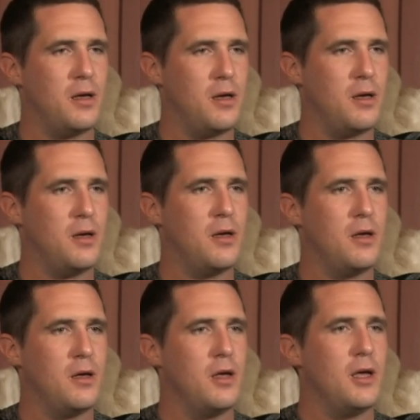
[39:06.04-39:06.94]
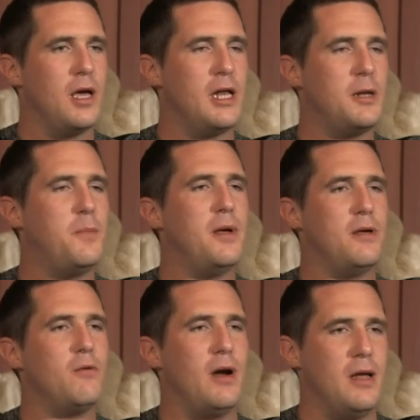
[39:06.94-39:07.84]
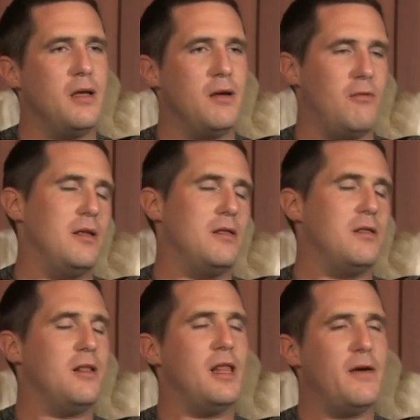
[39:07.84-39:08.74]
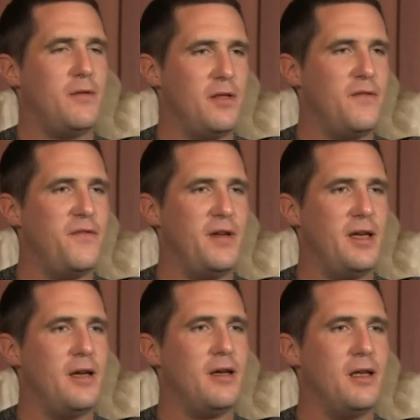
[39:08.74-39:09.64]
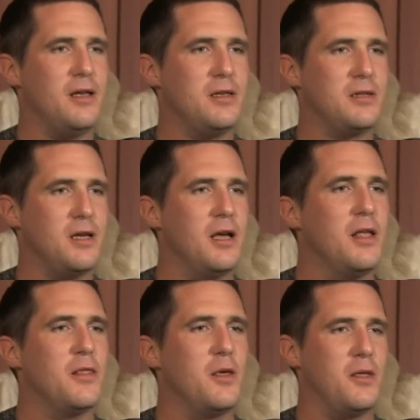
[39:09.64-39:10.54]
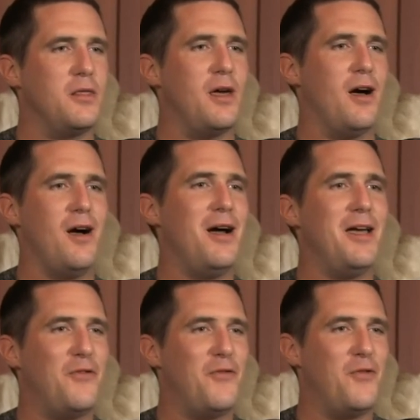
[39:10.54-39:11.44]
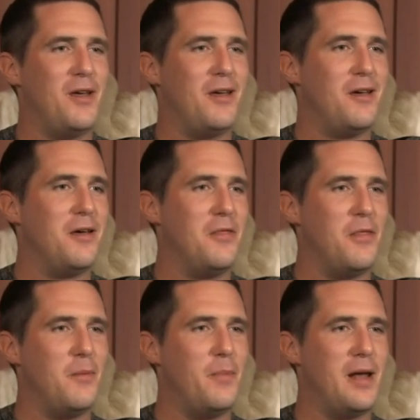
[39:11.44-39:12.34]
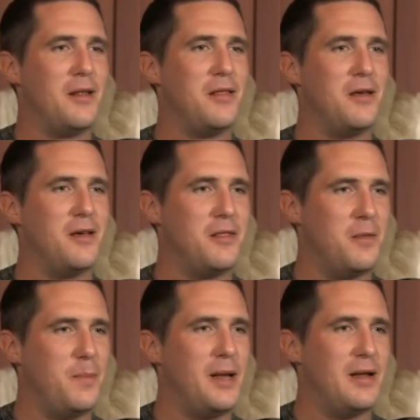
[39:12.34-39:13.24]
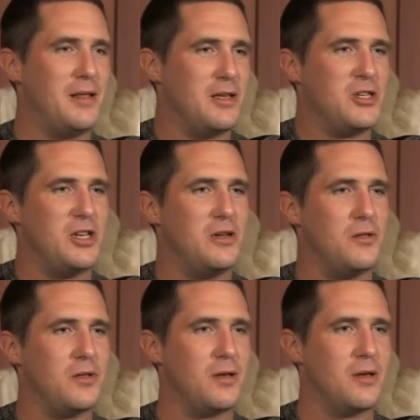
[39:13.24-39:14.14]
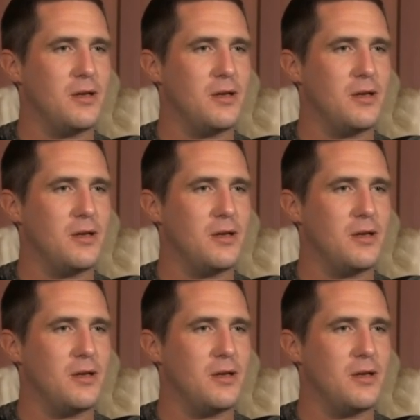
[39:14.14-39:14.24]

was terrified. They got her. Right right the level of fear is the the higher the fear the better the the better the shield